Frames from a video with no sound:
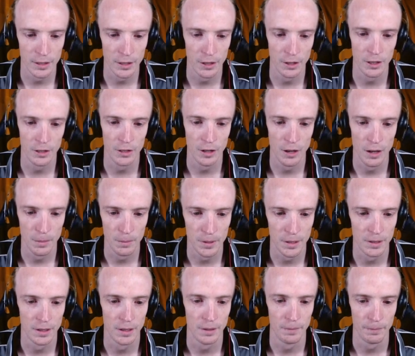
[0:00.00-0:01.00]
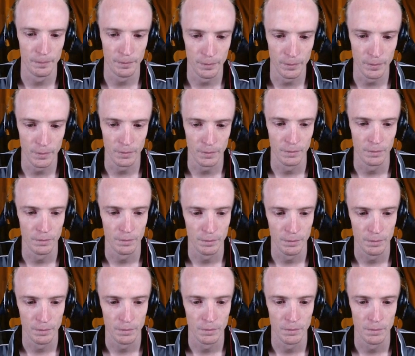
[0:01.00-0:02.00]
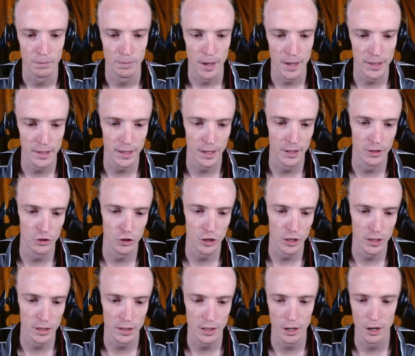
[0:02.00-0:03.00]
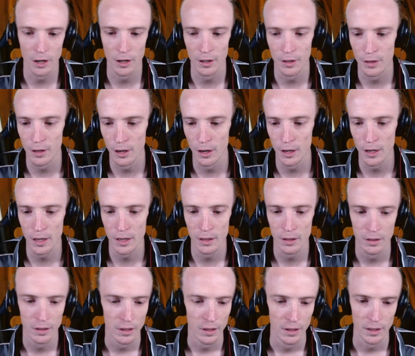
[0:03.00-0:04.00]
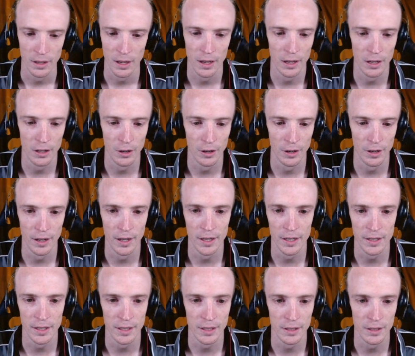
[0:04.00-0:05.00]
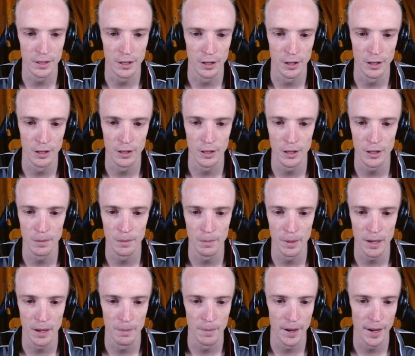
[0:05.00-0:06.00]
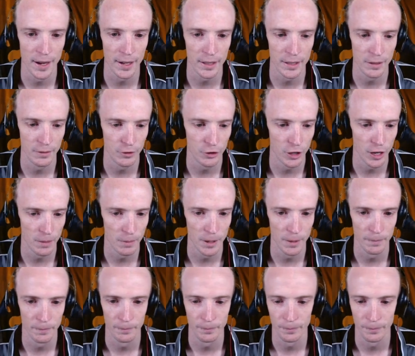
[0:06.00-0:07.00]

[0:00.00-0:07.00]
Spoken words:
30 times, isn't it? Base Genji, so 30. Yeah, you got it easy. So you can become my active Shaymin.